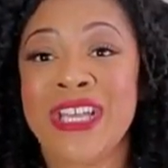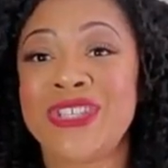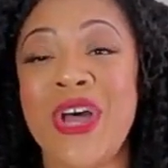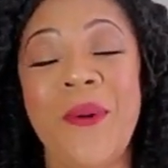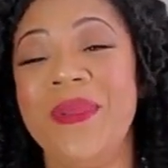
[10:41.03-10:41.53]

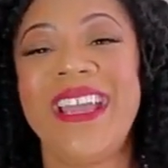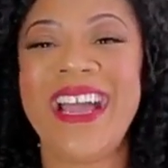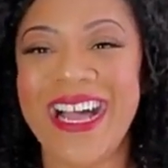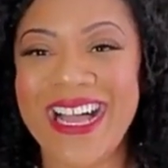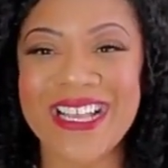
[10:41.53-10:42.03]
So,
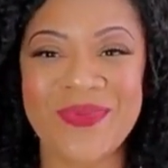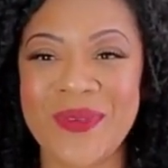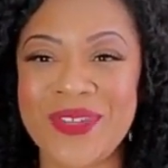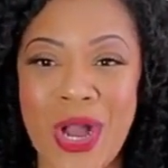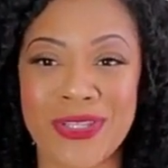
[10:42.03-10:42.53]
because
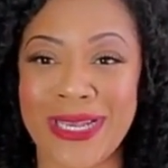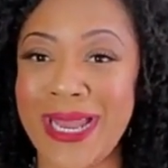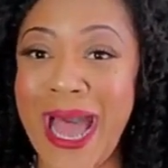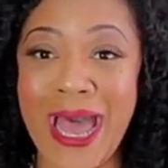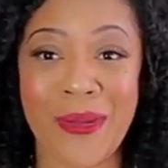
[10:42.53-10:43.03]
we've talked a
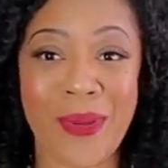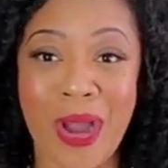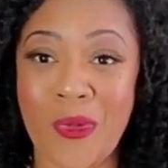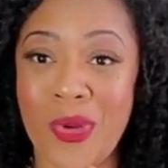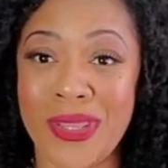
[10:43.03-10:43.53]
lot
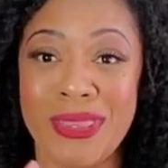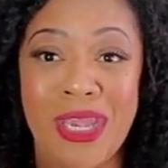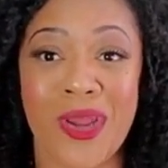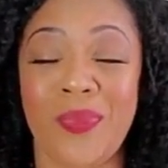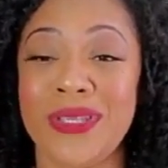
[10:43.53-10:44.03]
about what
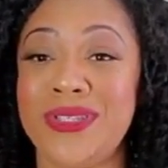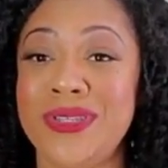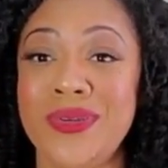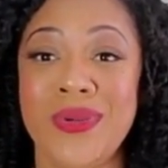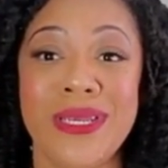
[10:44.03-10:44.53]
therapists
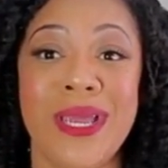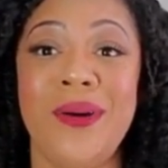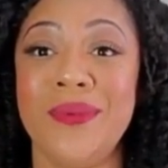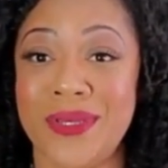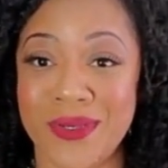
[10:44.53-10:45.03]
do and
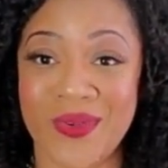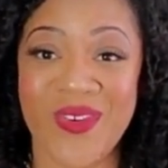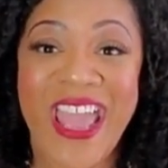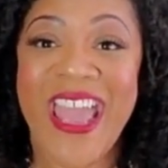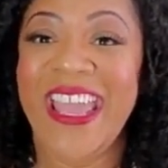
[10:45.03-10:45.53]
don't do,